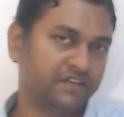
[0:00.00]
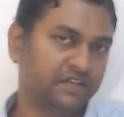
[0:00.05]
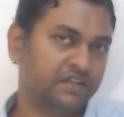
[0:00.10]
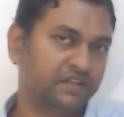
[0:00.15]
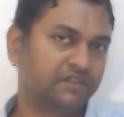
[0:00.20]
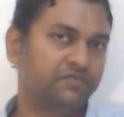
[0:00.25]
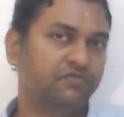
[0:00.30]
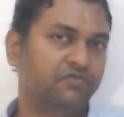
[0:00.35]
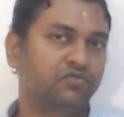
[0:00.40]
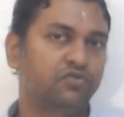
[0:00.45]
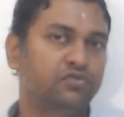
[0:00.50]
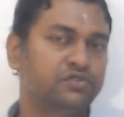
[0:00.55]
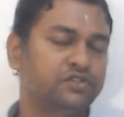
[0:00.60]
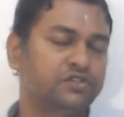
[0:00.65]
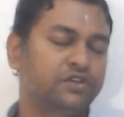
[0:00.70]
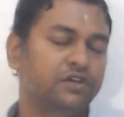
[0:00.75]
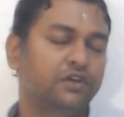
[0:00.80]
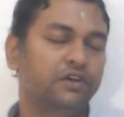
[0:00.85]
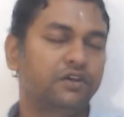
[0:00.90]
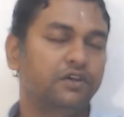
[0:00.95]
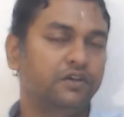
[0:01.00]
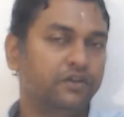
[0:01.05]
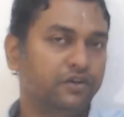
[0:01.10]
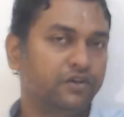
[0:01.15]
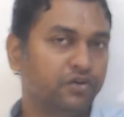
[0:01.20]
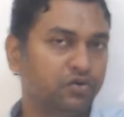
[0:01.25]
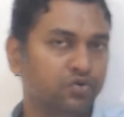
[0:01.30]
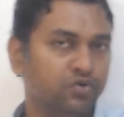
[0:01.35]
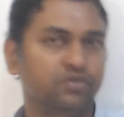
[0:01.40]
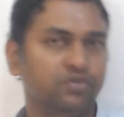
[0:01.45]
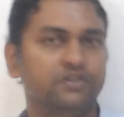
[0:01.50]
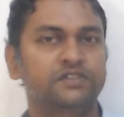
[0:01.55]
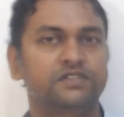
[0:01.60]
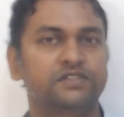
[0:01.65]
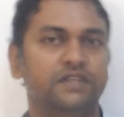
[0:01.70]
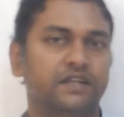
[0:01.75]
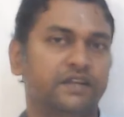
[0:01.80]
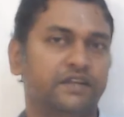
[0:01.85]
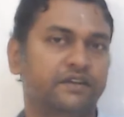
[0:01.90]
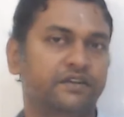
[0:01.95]
force due to this
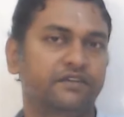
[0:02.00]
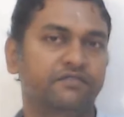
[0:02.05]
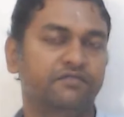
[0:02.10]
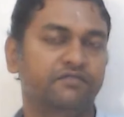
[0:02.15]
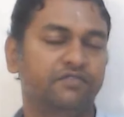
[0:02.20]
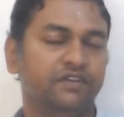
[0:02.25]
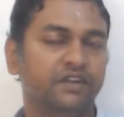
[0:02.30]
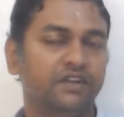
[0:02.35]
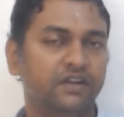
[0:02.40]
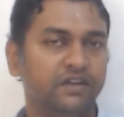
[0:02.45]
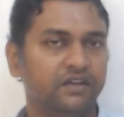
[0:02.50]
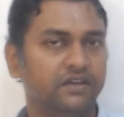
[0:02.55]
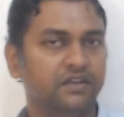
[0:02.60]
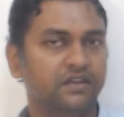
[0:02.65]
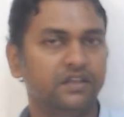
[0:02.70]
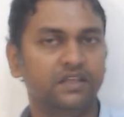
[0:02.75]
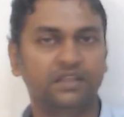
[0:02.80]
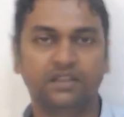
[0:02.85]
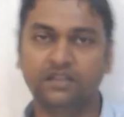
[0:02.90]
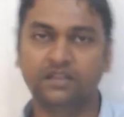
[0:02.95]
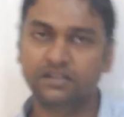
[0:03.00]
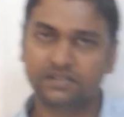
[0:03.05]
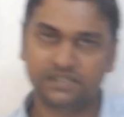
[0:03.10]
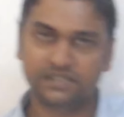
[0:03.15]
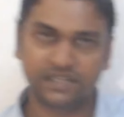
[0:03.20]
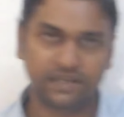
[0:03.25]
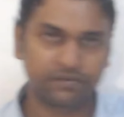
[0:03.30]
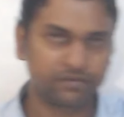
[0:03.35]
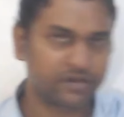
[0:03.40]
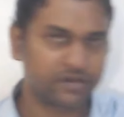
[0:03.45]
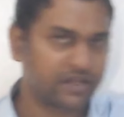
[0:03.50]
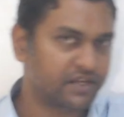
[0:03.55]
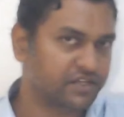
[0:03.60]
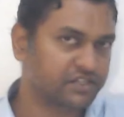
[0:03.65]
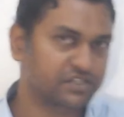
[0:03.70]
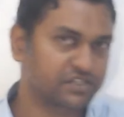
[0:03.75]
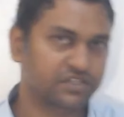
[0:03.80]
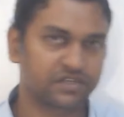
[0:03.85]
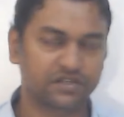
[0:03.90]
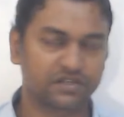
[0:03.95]
electric field in the same
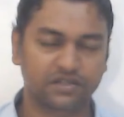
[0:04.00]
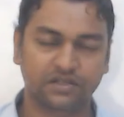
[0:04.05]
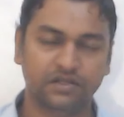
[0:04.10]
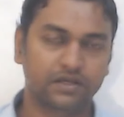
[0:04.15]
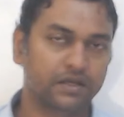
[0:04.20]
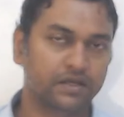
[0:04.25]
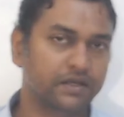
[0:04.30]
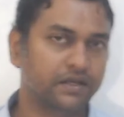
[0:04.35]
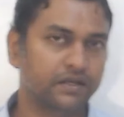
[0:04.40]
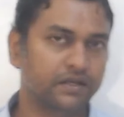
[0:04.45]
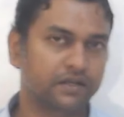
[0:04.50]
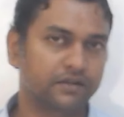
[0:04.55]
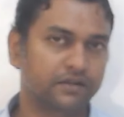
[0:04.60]
direction, correct?